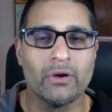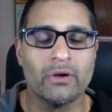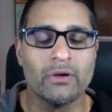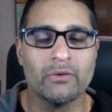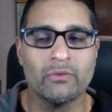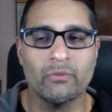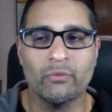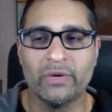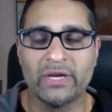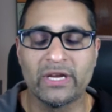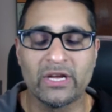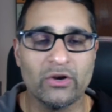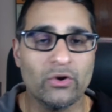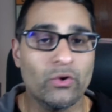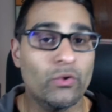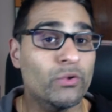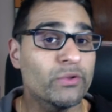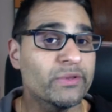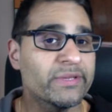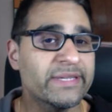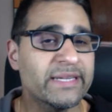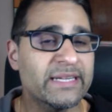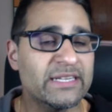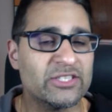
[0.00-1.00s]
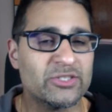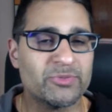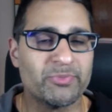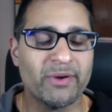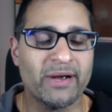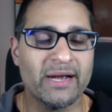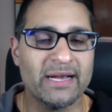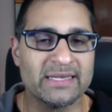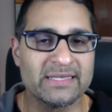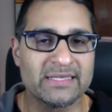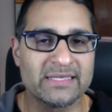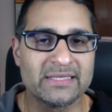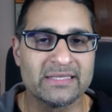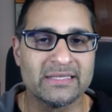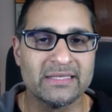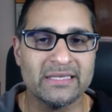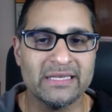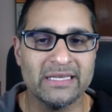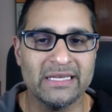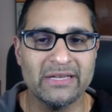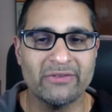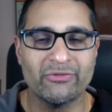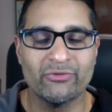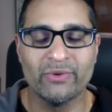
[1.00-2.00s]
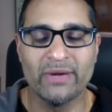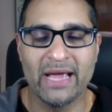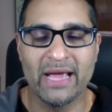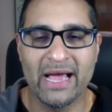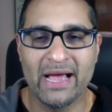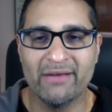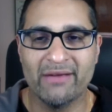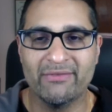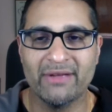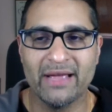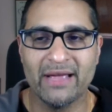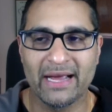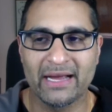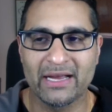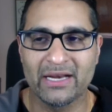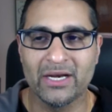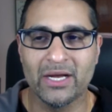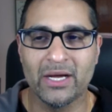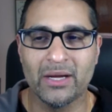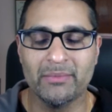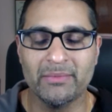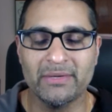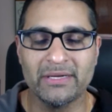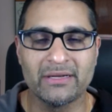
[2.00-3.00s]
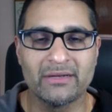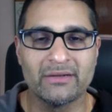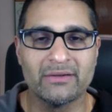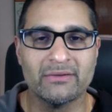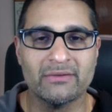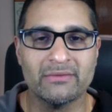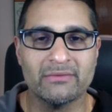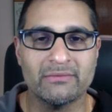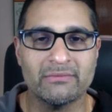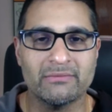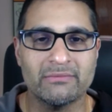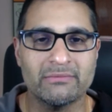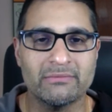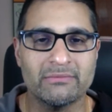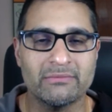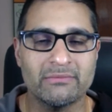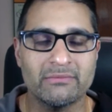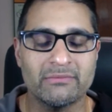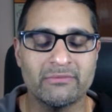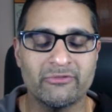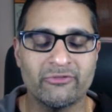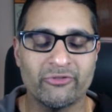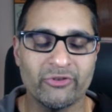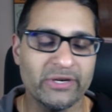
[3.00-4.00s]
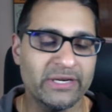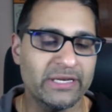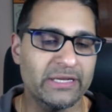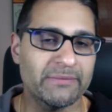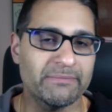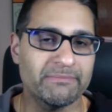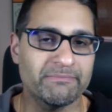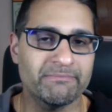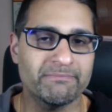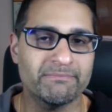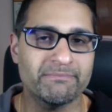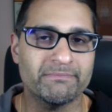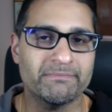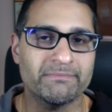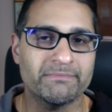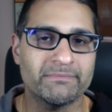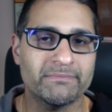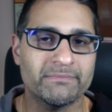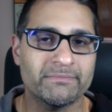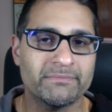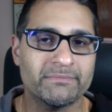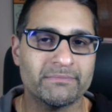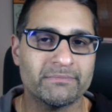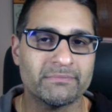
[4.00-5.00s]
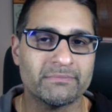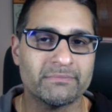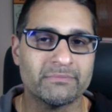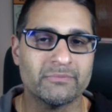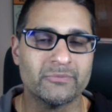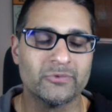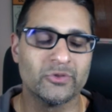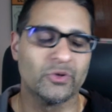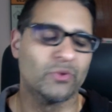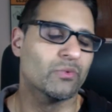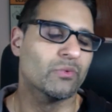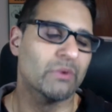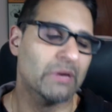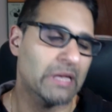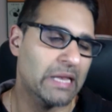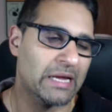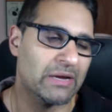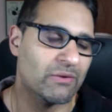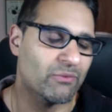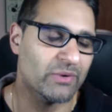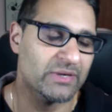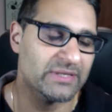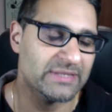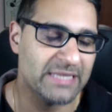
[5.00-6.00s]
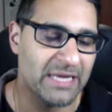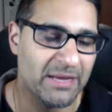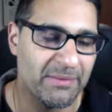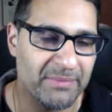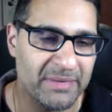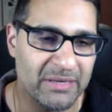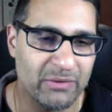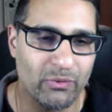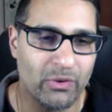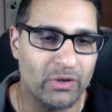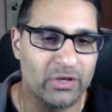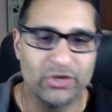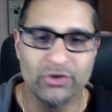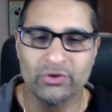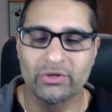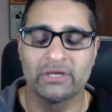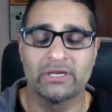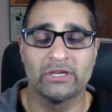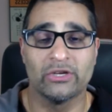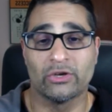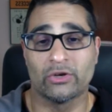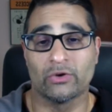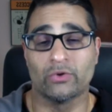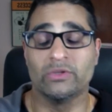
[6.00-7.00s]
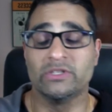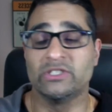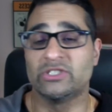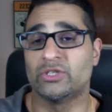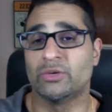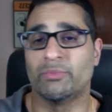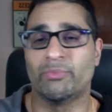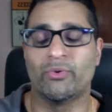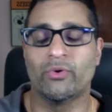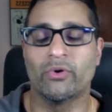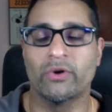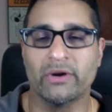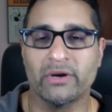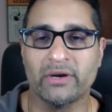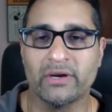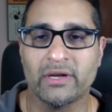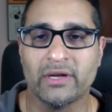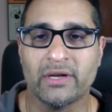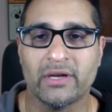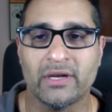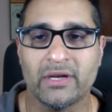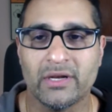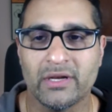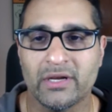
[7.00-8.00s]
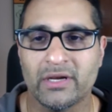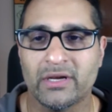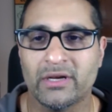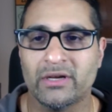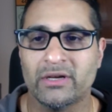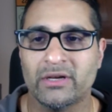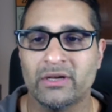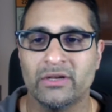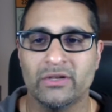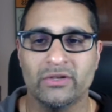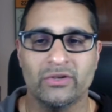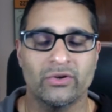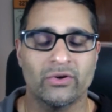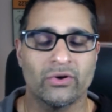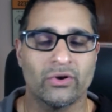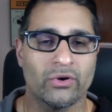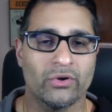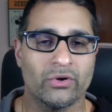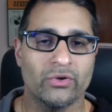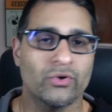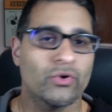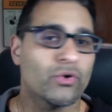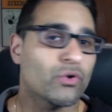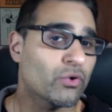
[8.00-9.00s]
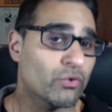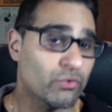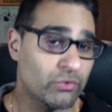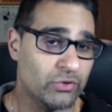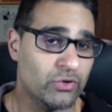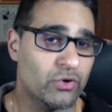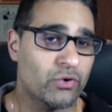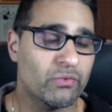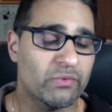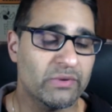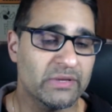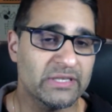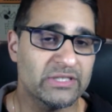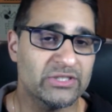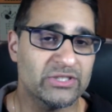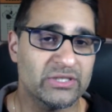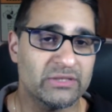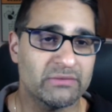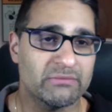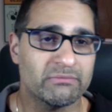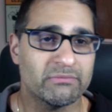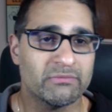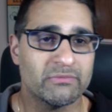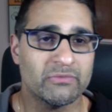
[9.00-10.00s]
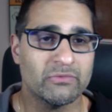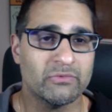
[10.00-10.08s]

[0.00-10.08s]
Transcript: we can only express if we have economic freedom. So like, what does that mean? Well, you can only support your religion.